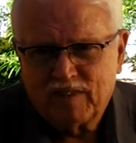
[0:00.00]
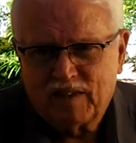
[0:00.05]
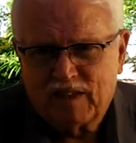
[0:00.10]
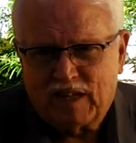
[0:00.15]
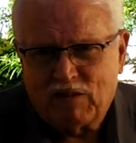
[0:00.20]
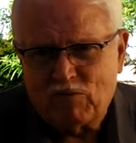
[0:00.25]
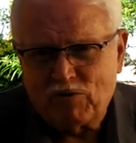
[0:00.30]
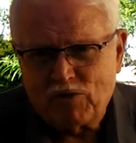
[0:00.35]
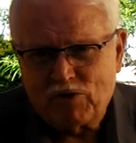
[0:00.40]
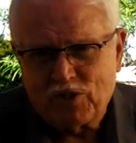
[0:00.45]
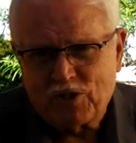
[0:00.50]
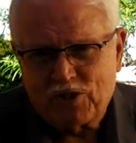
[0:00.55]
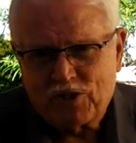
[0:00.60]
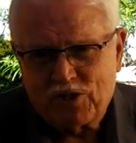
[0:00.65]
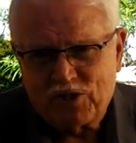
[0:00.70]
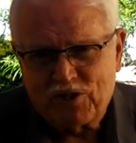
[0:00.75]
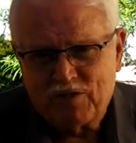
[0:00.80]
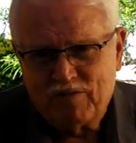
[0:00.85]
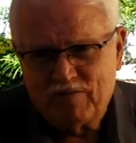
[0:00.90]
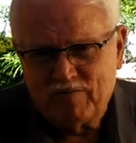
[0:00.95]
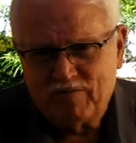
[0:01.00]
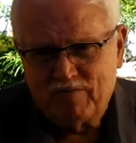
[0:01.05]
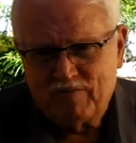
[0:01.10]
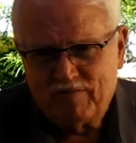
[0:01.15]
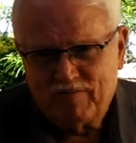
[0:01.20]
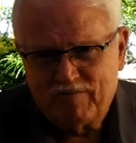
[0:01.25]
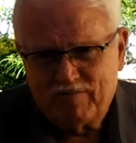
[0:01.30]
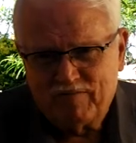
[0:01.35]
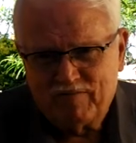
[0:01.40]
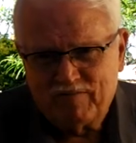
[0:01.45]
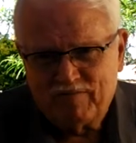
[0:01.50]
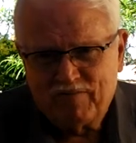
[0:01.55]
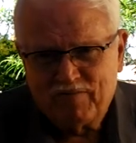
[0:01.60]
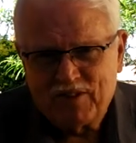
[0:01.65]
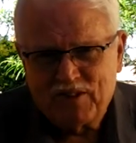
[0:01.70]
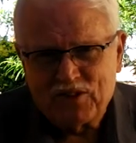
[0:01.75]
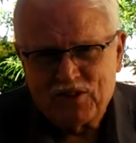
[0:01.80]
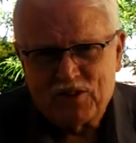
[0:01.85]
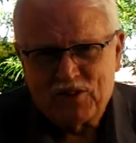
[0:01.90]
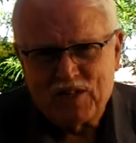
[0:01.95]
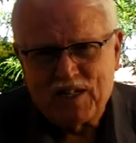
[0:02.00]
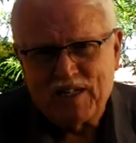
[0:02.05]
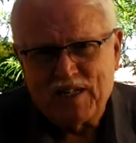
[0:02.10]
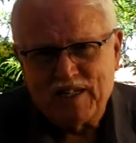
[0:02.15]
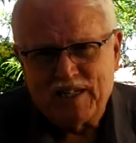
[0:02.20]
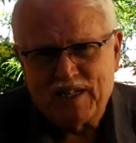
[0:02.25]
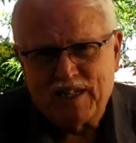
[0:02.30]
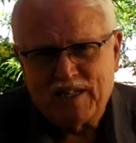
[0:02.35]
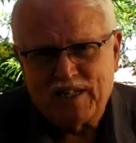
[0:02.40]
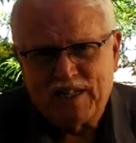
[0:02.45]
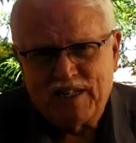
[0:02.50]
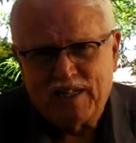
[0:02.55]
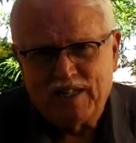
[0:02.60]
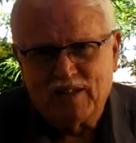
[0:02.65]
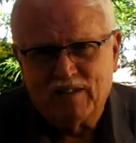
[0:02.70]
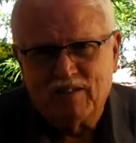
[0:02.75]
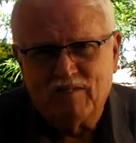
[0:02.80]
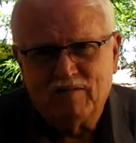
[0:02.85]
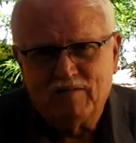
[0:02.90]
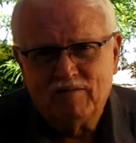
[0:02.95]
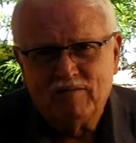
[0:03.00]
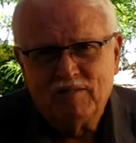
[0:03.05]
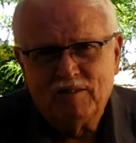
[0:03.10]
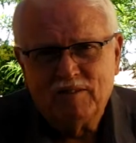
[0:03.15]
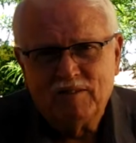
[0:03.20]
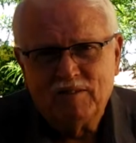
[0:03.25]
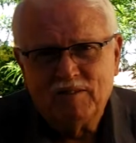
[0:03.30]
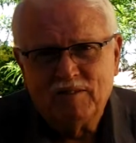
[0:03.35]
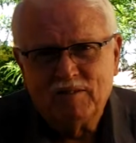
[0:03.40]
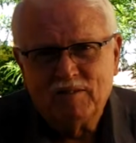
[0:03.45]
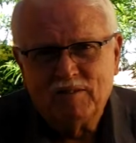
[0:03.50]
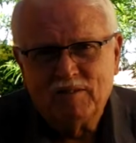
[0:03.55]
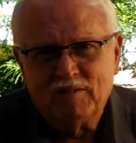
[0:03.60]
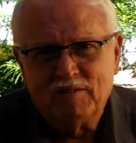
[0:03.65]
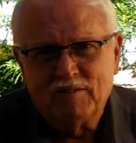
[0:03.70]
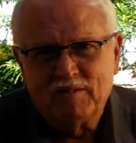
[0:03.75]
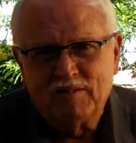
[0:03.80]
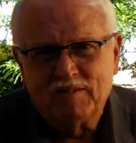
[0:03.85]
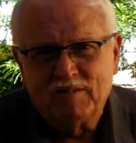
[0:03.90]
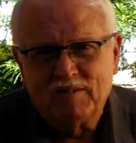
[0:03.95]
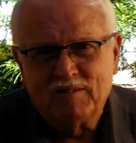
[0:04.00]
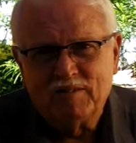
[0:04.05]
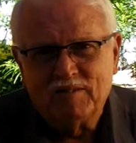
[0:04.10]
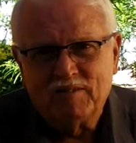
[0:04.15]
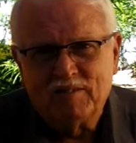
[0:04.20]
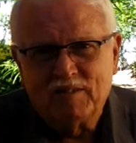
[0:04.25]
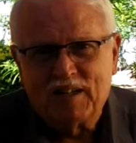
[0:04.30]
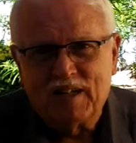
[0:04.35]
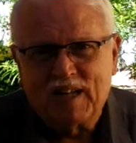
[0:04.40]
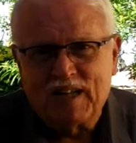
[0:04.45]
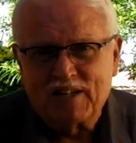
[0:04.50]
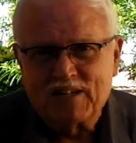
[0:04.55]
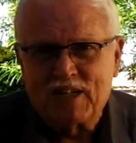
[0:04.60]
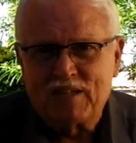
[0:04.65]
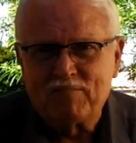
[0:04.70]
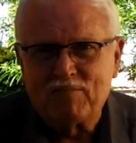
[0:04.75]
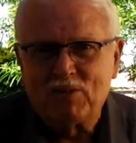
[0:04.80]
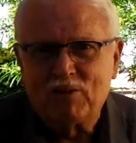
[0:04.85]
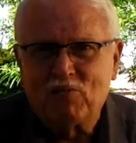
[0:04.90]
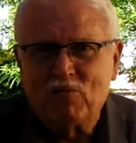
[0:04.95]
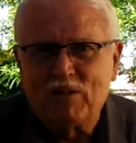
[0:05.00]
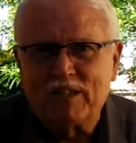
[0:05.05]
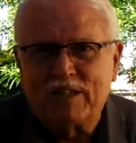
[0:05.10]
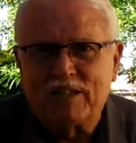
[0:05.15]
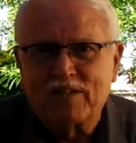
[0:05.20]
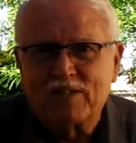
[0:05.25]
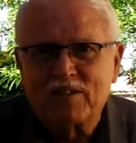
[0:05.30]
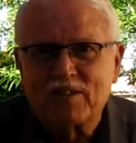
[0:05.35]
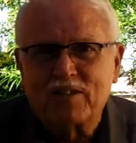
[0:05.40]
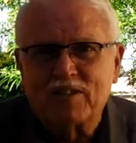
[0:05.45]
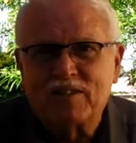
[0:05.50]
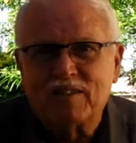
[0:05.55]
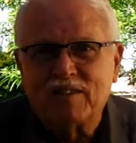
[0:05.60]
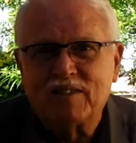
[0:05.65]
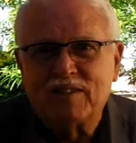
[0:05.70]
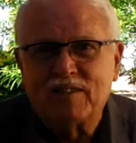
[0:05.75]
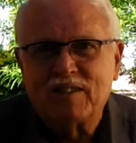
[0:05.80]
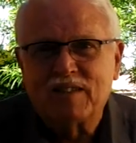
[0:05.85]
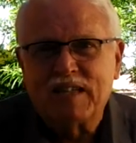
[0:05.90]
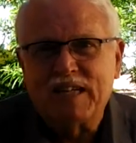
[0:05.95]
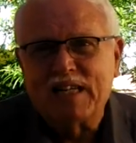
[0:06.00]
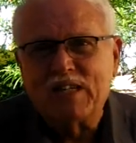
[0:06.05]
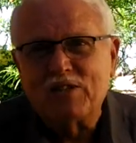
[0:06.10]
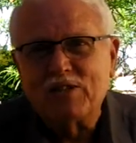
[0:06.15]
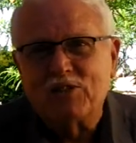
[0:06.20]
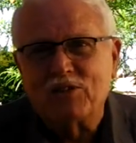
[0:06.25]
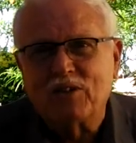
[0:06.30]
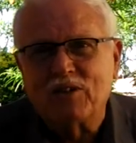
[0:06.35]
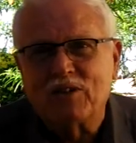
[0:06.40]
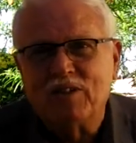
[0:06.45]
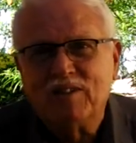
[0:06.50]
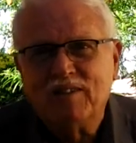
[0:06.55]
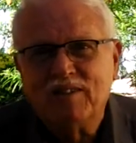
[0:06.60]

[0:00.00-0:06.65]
I was just studying here the last couple of weeks, Easter.